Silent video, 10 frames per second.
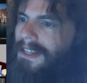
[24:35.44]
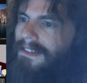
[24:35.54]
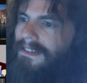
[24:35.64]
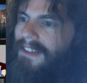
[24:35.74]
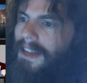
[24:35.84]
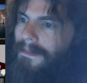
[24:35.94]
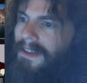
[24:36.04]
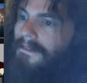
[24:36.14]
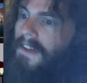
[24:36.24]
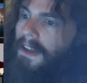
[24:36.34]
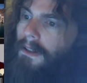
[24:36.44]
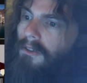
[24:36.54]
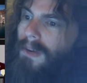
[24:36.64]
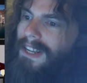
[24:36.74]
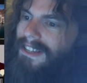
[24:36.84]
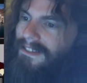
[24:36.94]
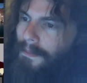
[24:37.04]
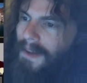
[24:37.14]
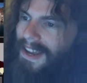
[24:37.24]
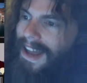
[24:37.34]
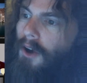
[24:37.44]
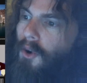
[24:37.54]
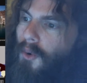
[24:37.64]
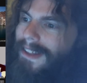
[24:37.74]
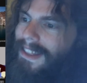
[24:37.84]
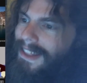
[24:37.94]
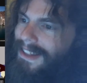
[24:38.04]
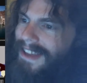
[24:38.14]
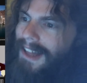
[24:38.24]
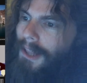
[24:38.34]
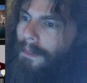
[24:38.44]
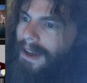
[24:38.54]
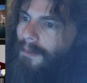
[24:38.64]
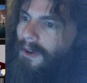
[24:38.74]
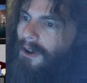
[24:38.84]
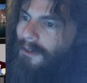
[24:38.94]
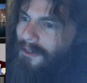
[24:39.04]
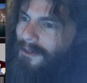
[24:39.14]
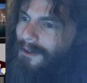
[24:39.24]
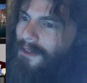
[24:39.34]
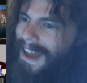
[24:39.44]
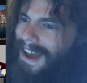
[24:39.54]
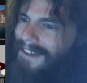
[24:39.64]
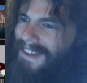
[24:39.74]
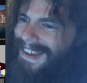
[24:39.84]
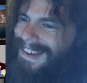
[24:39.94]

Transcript: it seemed, had failed to anticipate how quickly the Taliban would overthrow the Afghan.